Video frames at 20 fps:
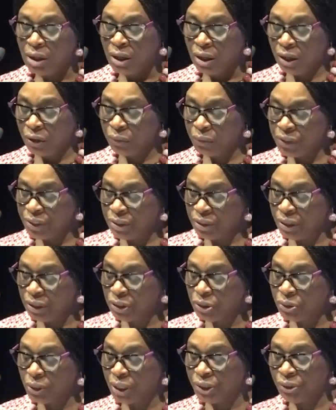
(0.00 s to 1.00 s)
and we
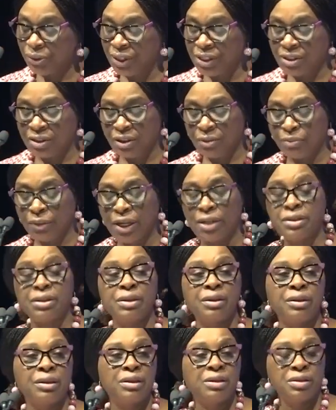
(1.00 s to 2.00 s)
seek to address the
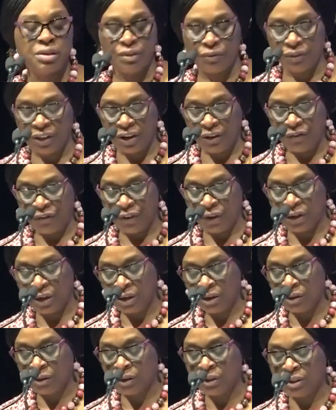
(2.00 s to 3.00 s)
emerging needs of the
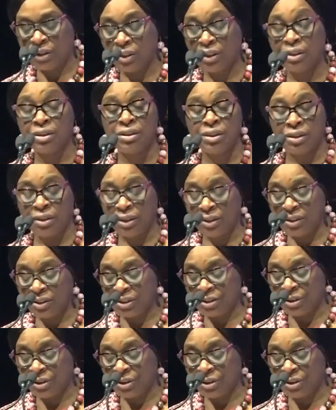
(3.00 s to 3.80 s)
African continent in its